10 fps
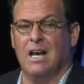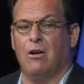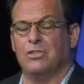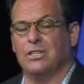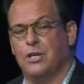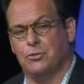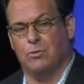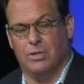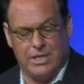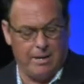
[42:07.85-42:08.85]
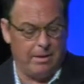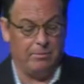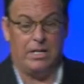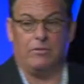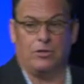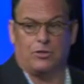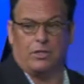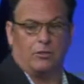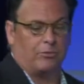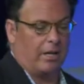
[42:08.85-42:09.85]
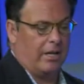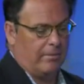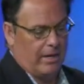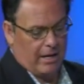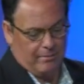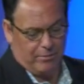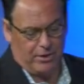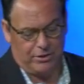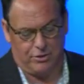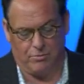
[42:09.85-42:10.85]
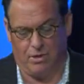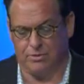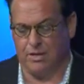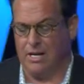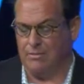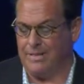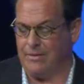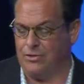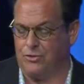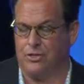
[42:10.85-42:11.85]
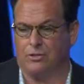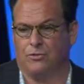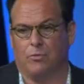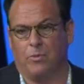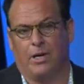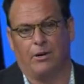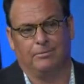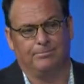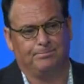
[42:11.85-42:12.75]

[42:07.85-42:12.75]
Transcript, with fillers: I was in Israel one time, and I'm going to give you the signals right now, but I, am preaching too much. I'm going to give you the signals before we go.